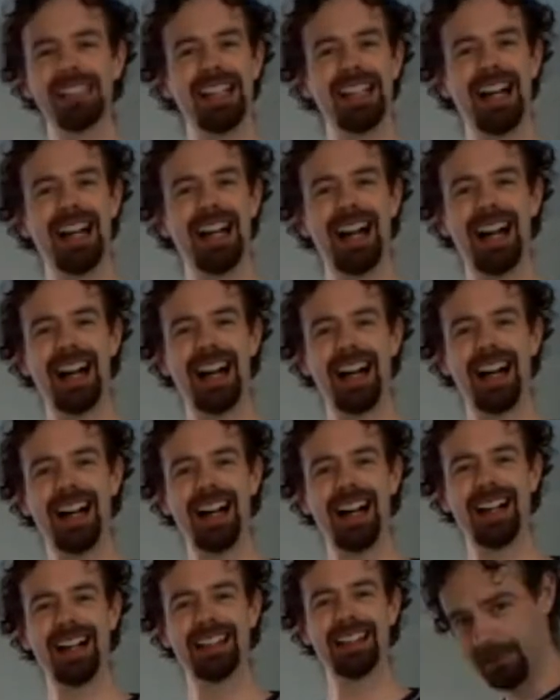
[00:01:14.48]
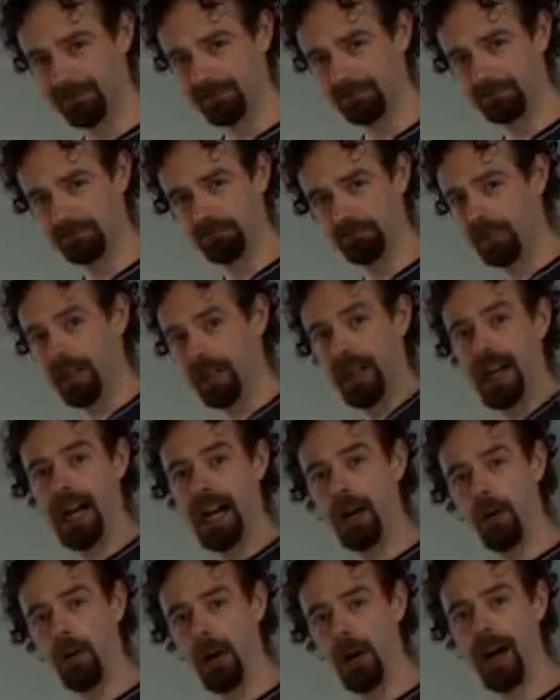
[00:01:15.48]

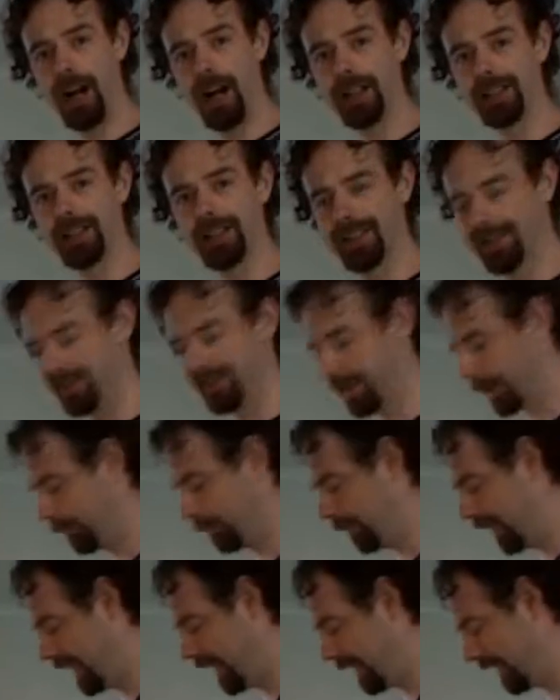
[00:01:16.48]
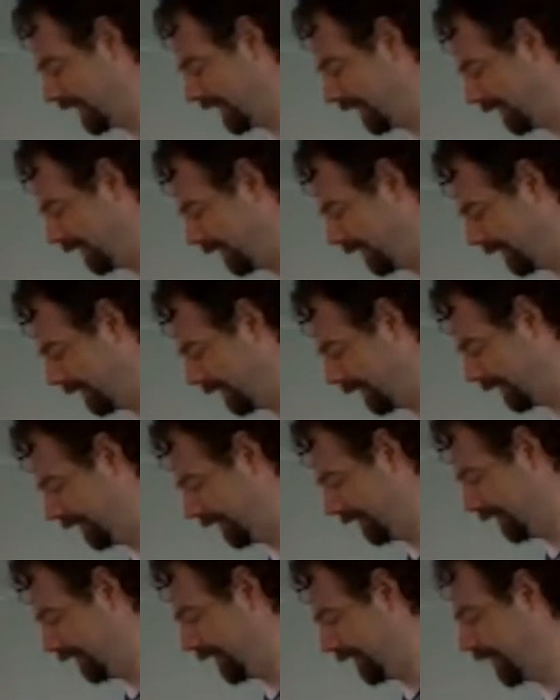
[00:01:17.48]
How hard can this be?
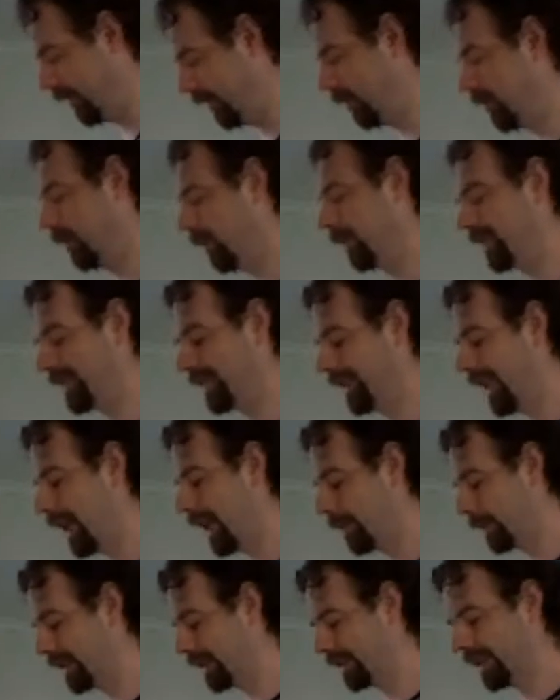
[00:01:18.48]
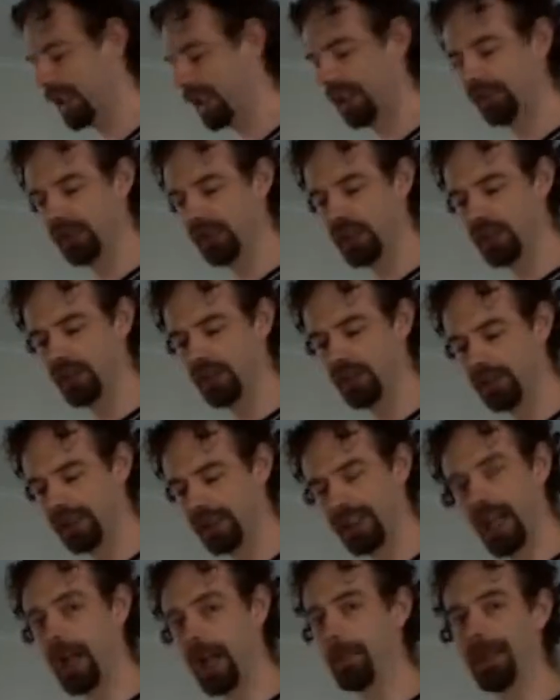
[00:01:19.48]
They do it all the time on the television. It
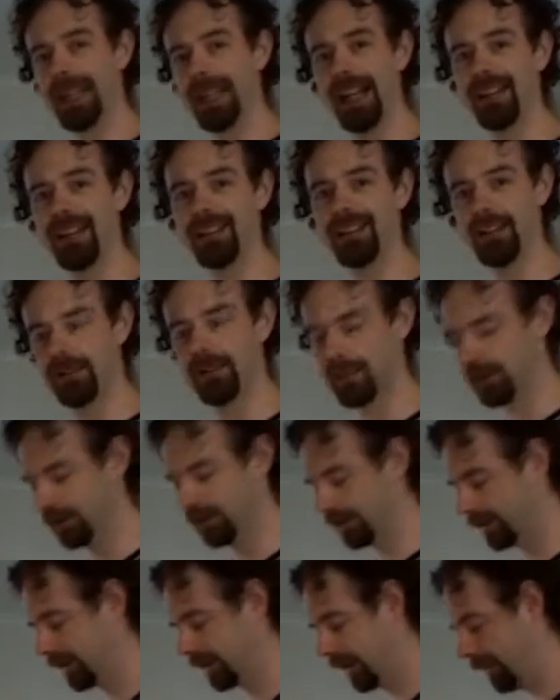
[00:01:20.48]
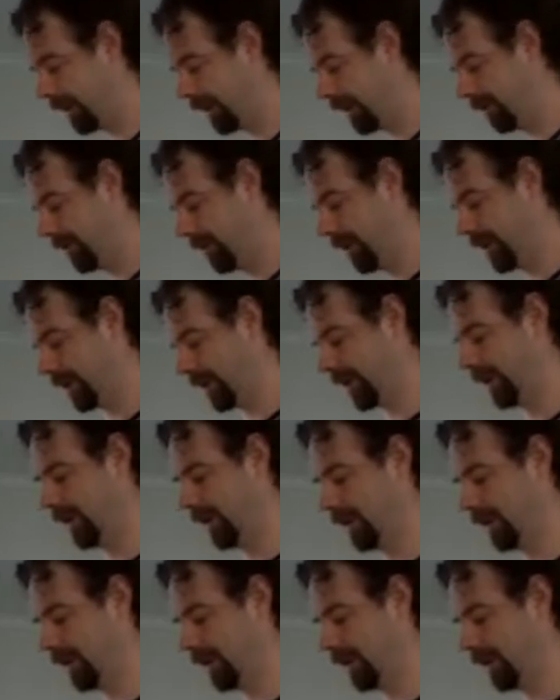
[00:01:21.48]
can't be that difficult. I mean, you just...